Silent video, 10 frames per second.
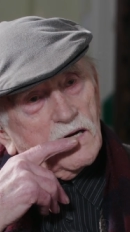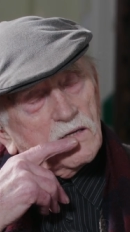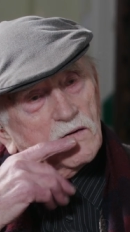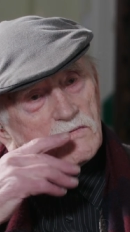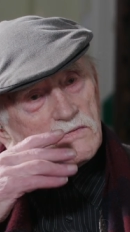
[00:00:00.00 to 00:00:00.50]

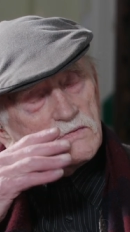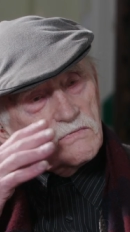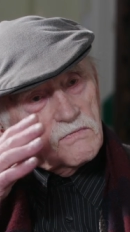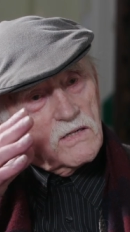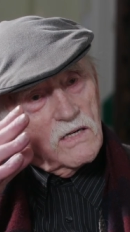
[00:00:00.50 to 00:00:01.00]
I loved
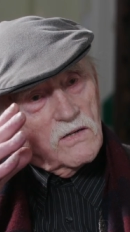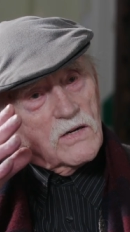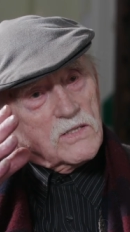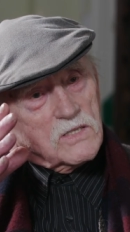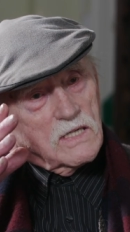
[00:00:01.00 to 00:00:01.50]

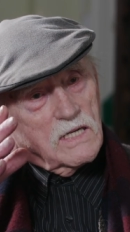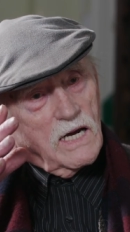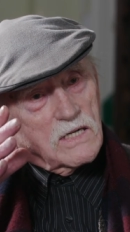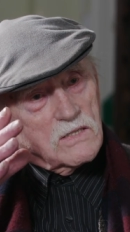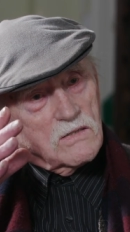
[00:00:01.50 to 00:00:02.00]
courage in an
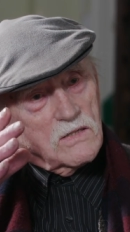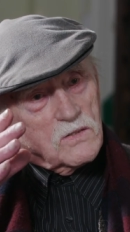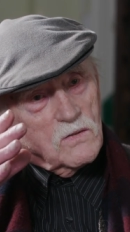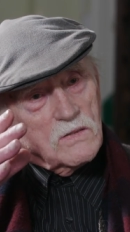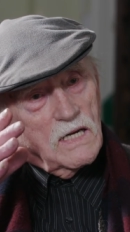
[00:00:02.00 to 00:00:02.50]
actor, mm.
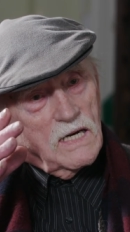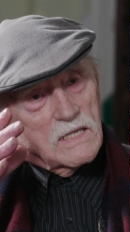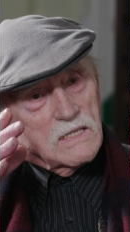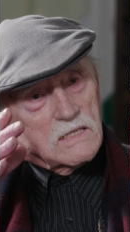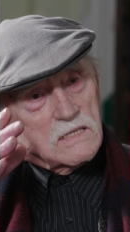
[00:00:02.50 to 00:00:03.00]
and Donald
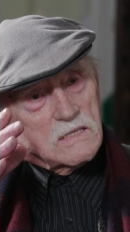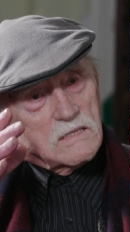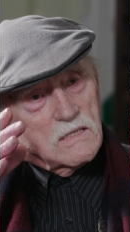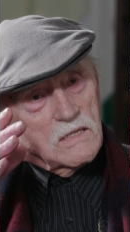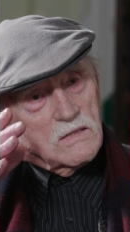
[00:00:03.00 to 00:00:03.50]
had
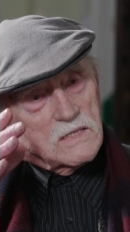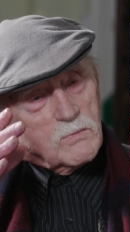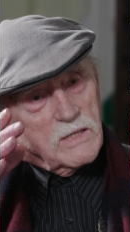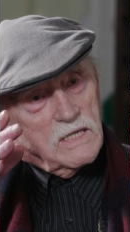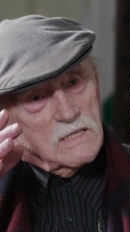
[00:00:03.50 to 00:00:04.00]
this in
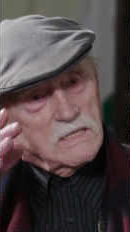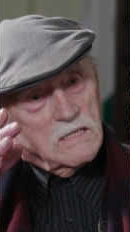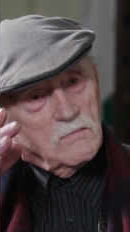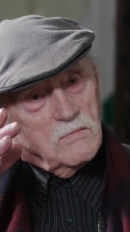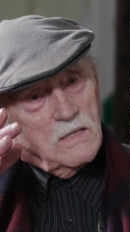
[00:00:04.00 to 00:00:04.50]
spades.
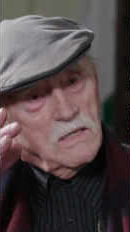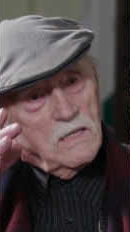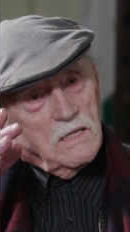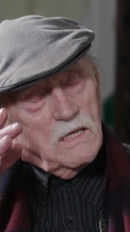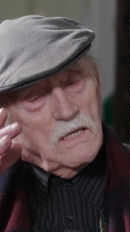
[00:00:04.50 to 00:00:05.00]
Oh my
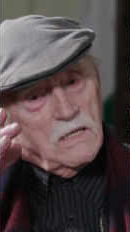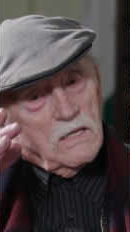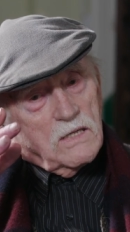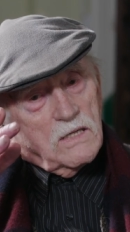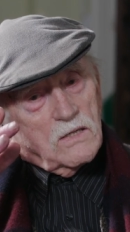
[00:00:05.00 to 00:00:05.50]
God! Talk
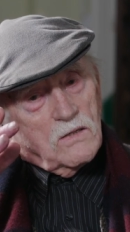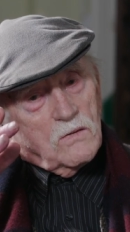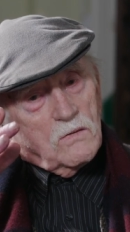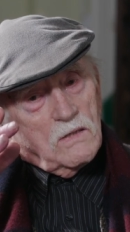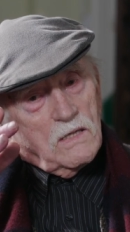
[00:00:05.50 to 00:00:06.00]
about
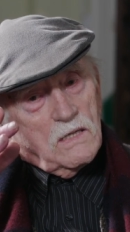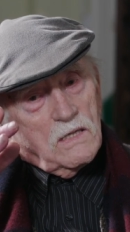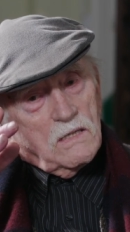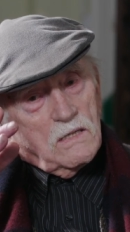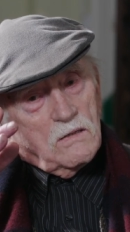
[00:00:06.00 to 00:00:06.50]
confidence. You
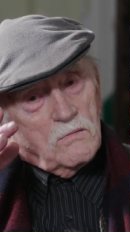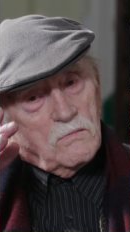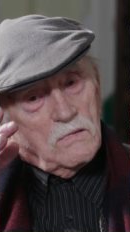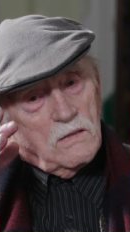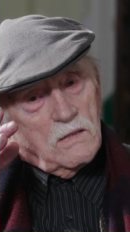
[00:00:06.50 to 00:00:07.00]
know,
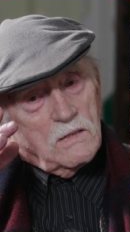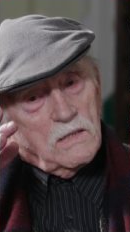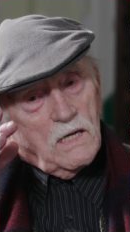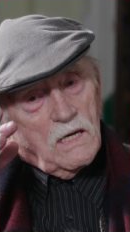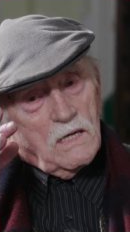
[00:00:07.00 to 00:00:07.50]
um,
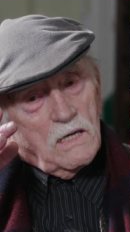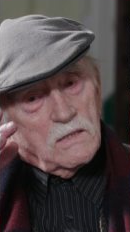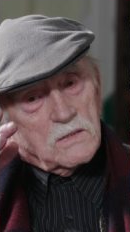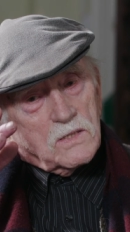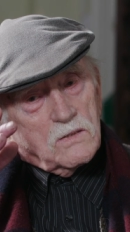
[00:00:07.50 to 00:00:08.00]

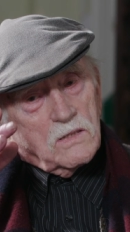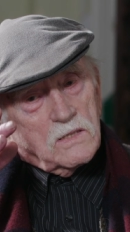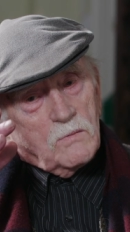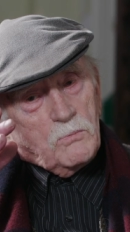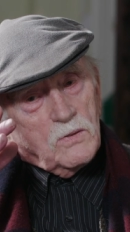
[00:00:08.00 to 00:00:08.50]
so
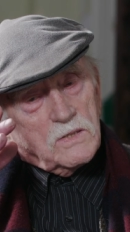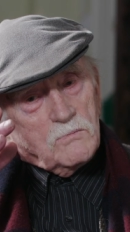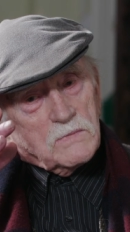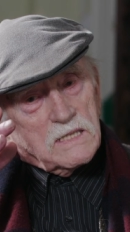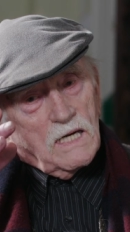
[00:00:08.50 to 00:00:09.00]
that they put
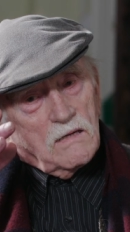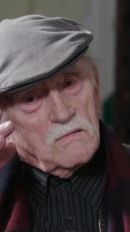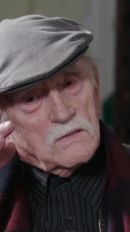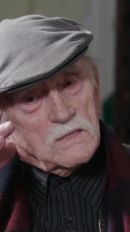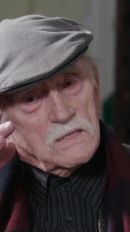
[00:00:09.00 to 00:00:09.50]

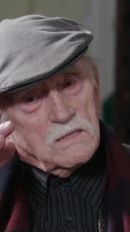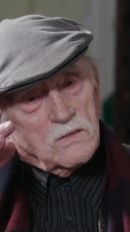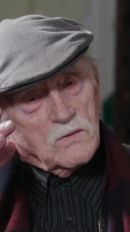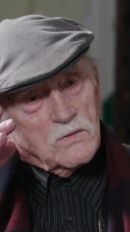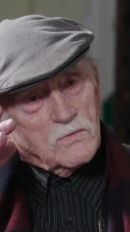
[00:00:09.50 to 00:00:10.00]
themselves
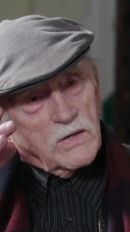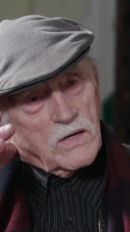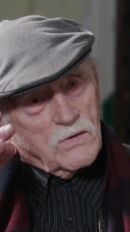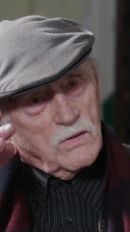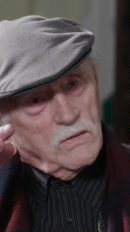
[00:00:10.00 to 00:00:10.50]
through the
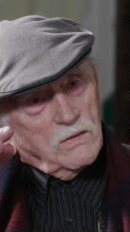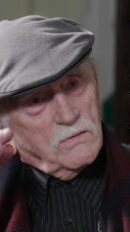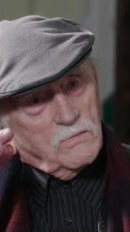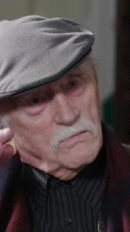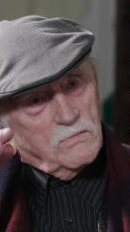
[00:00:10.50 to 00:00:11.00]
wringer
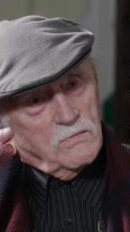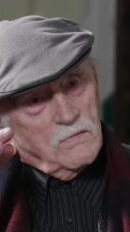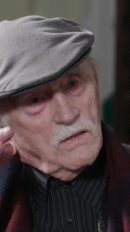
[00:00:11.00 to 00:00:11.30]
mm.